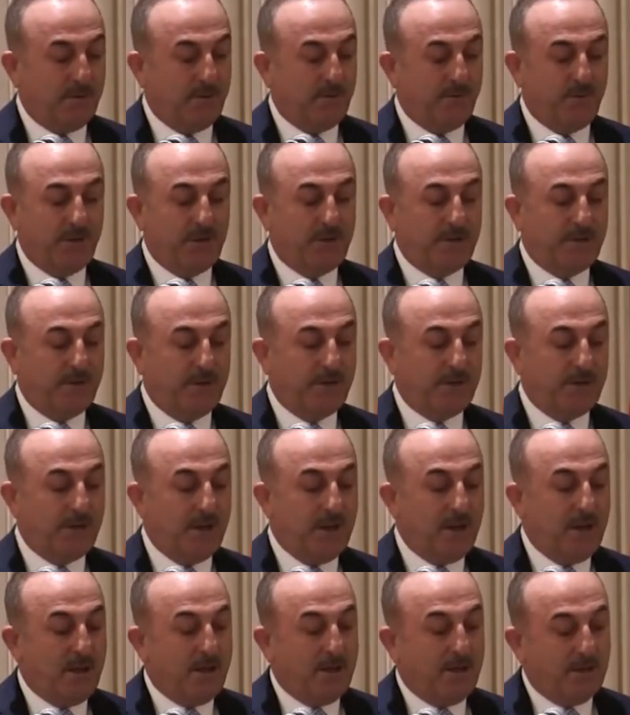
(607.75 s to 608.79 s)
We need
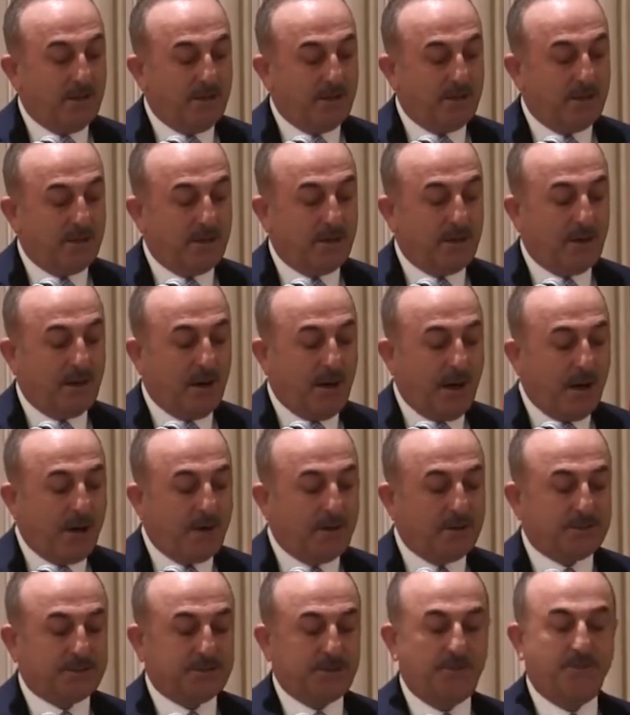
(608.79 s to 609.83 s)

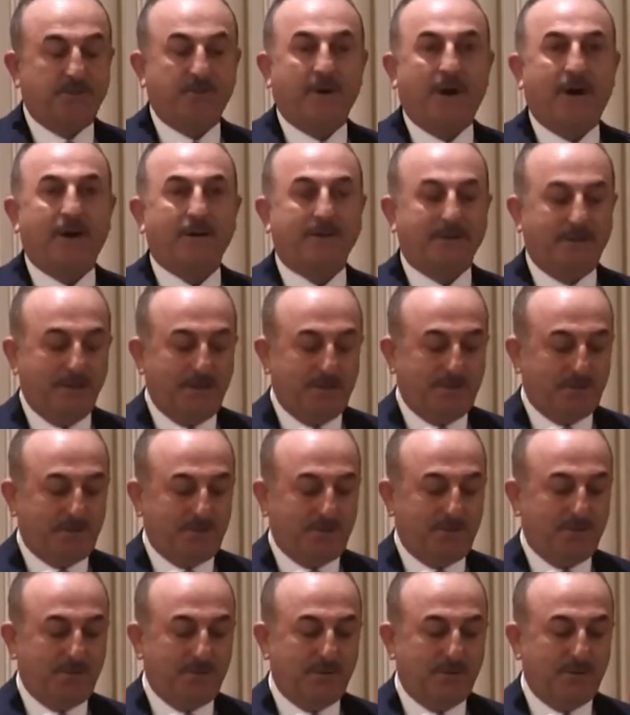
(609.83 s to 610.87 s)
hours if I need
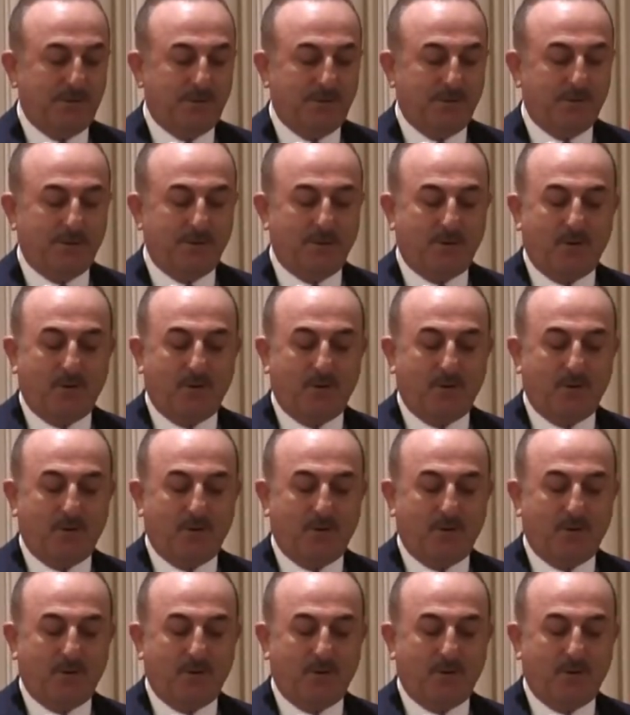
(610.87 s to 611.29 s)
to